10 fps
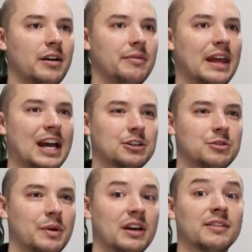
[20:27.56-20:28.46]
the extra
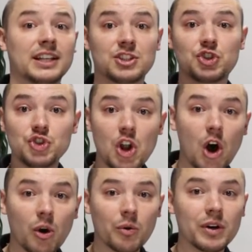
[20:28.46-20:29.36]
weight of like
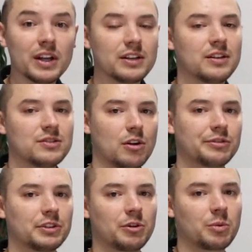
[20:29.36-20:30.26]
snow doesn't
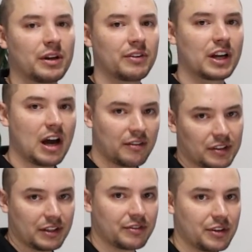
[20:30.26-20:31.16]
overload whatever cover
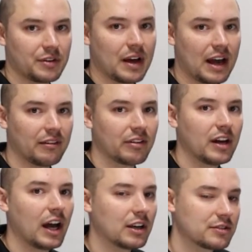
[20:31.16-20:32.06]
lifter you have.
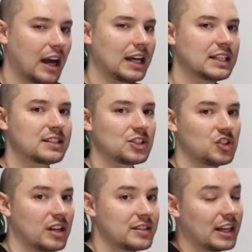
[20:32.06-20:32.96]
I also highly
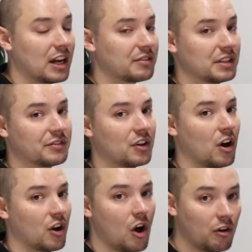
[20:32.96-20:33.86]
suggest a cover lifter
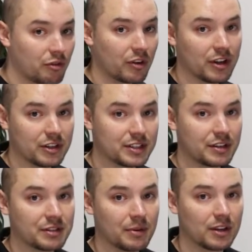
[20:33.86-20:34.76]
on all 400
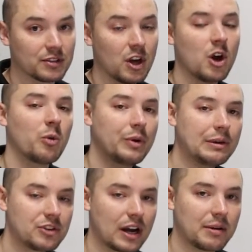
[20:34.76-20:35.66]
series models.
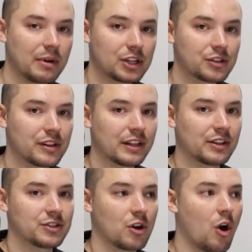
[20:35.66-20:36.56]
We've tried to make sure that
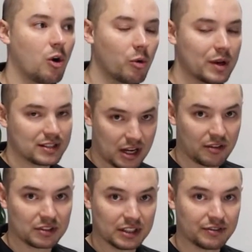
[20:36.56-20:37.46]
there's always a
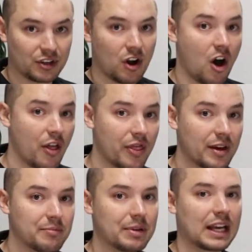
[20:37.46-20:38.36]
cover lifter on
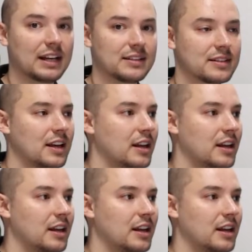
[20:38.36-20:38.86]
them because